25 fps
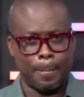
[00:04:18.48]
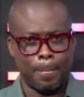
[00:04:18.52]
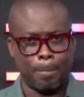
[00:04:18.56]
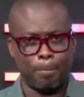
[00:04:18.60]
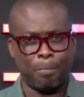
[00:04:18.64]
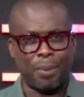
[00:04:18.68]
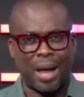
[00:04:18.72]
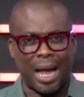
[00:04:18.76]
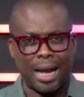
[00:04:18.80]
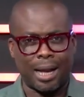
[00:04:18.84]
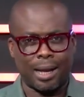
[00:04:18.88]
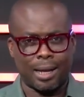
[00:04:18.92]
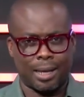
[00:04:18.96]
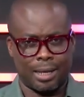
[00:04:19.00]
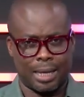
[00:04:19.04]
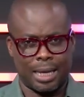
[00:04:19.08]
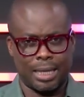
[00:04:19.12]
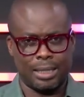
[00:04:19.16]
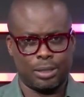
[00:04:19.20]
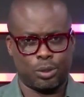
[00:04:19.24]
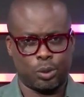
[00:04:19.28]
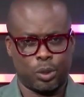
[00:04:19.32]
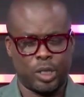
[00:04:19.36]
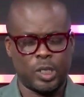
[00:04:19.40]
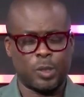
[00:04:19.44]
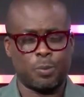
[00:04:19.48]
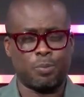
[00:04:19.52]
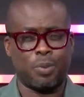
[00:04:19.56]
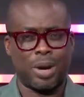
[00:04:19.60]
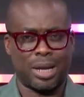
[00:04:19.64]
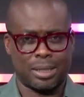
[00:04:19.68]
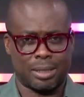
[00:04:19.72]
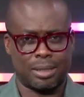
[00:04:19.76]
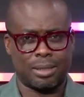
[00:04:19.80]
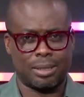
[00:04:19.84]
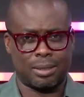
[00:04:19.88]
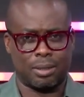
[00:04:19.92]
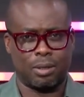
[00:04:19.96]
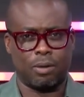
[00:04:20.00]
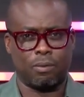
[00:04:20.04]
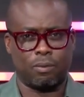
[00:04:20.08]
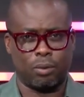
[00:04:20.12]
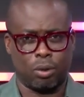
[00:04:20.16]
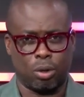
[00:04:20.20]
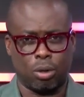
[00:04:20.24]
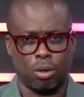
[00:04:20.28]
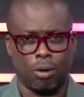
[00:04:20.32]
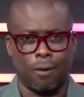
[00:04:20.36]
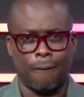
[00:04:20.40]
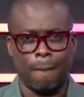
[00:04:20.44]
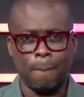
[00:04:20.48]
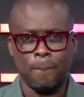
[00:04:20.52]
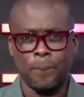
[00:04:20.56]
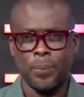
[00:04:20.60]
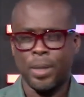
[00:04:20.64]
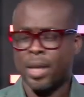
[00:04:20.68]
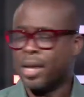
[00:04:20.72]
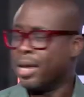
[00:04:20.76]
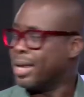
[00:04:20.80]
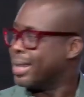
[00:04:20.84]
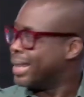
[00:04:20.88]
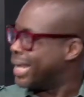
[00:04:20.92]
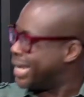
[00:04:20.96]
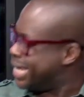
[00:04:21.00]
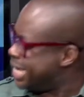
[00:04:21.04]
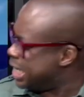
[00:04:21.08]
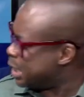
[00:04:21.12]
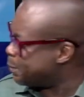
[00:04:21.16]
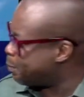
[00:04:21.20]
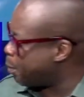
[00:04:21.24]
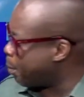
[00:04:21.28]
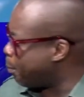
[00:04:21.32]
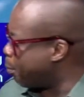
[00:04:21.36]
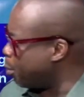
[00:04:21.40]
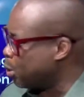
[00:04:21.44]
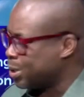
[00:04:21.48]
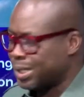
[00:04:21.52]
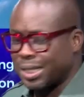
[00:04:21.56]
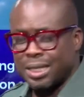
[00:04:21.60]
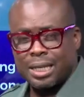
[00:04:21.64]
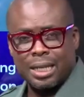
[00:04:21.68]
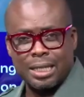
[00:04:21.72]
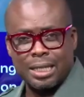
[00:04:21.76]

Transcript: back into his practice of law. Now he's proposing